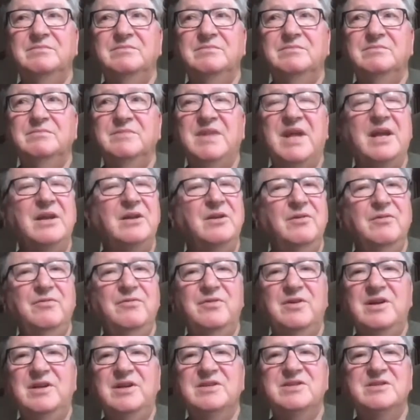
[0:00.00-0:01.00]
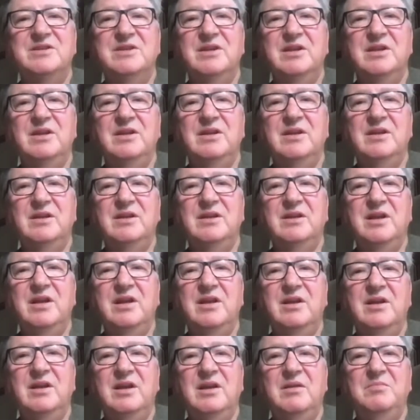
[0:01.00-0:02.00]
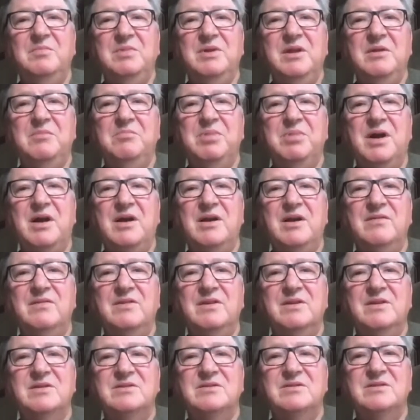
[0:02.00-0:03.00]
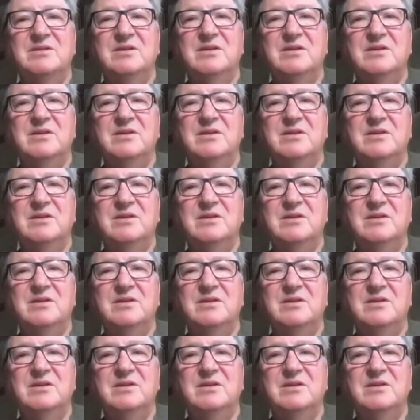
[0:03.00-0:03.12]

Thank you for listening and being part of this.